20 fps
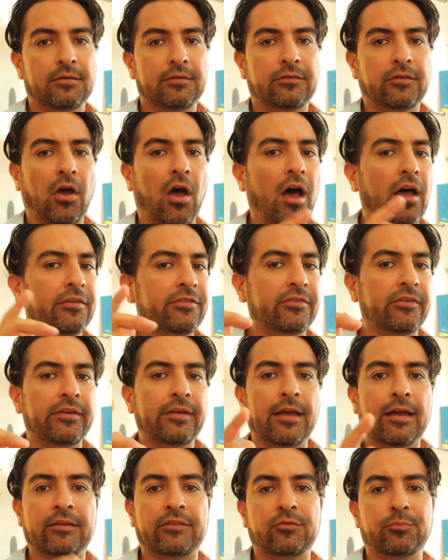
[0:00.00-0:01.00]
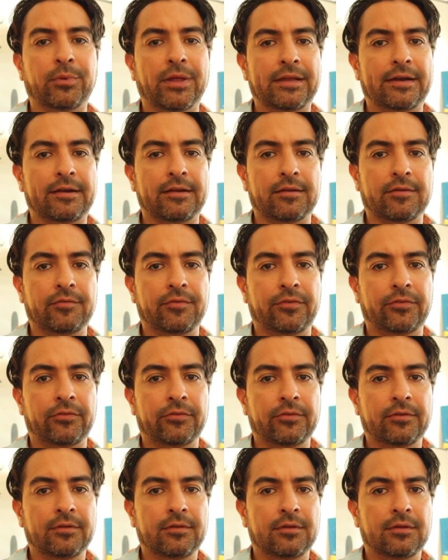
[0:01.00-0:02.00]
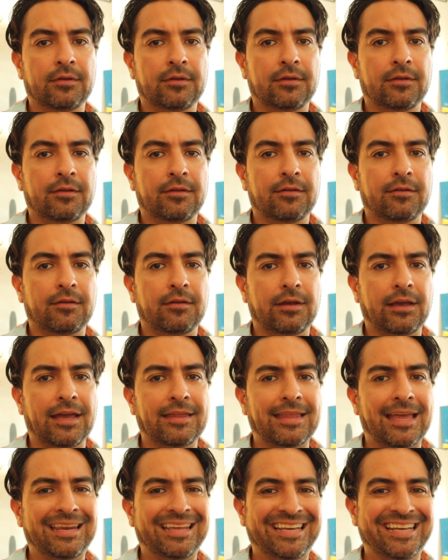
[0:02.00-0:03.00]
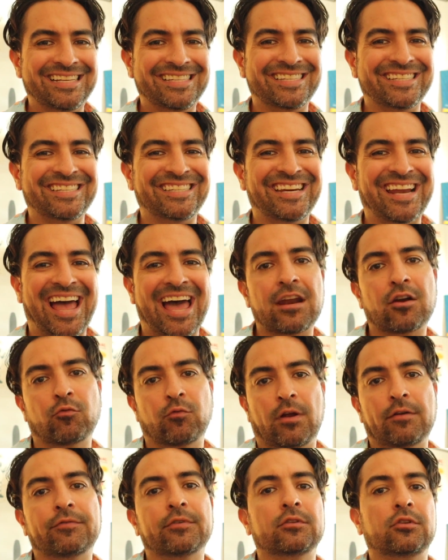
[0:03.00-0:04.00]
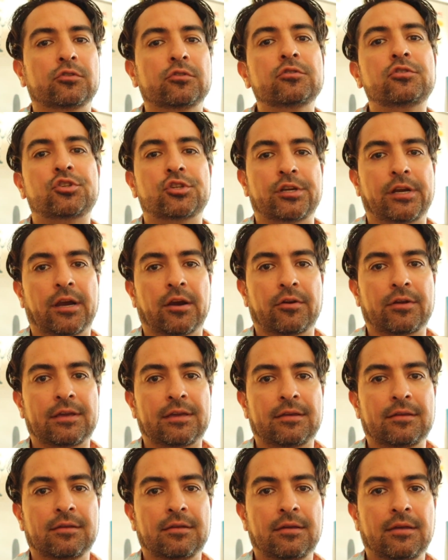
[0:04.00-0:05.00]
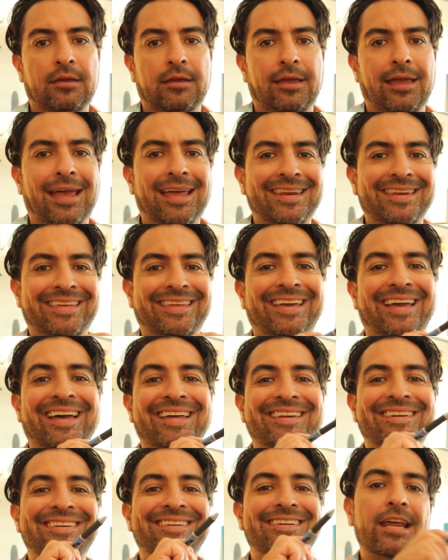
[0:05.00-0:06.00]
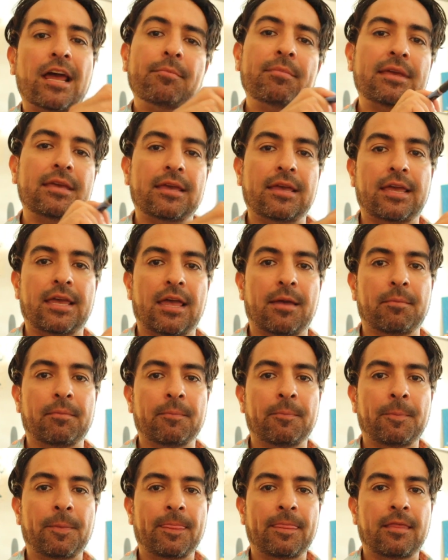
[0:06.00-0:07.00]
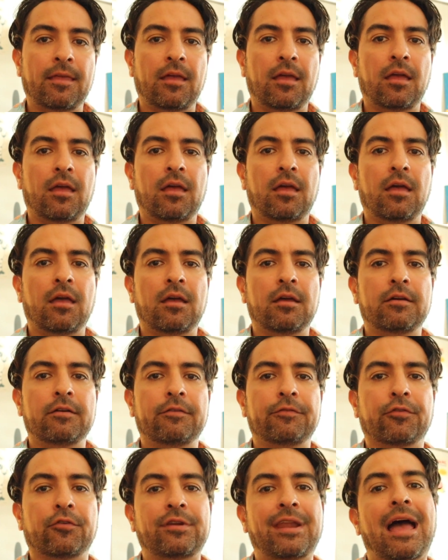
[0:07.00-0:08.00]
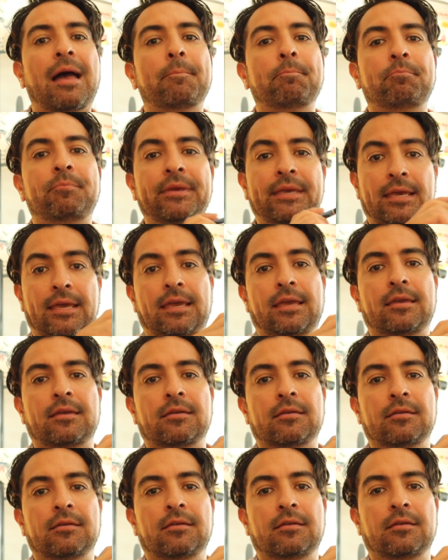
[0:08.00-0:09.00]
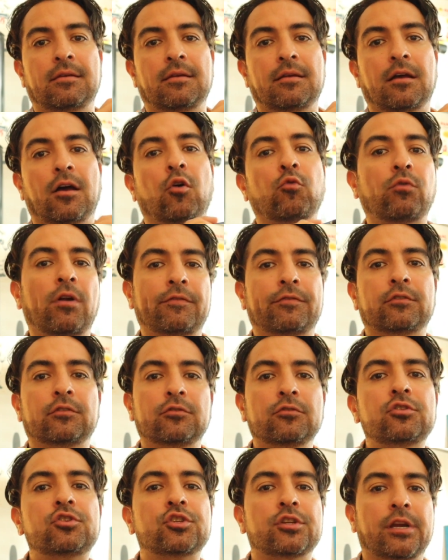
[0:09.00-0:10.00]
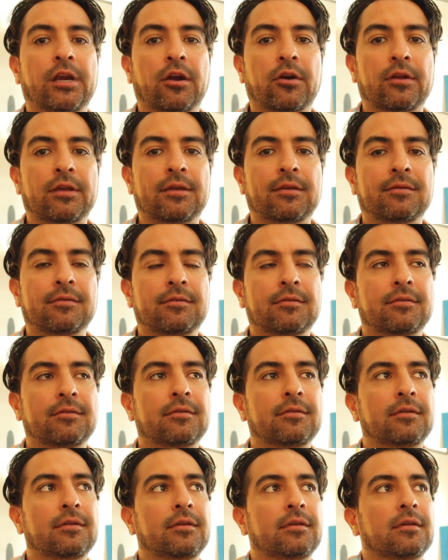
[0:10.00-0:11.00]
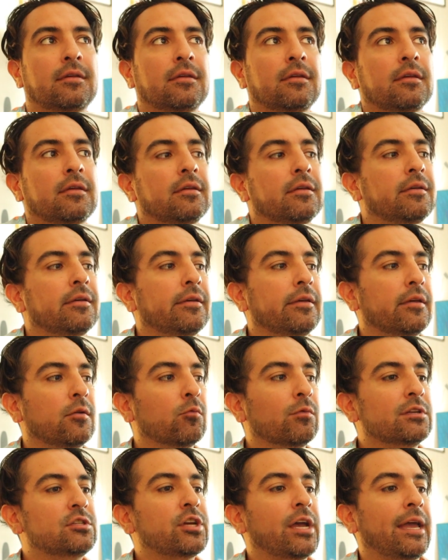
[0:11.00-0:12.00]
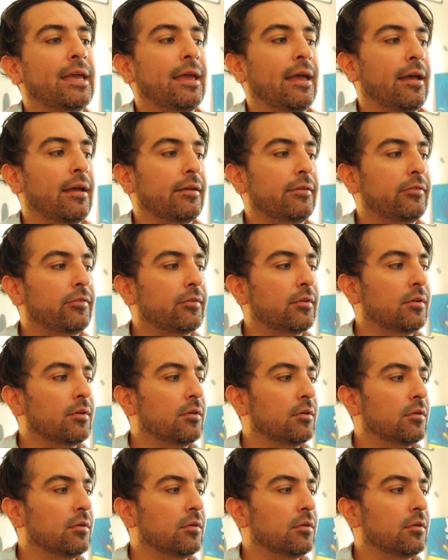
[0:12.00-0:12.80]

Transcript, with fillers: tossing expletives, and that he's not a revolutionary, and condemning him for not being a revolutionary. In which I ask,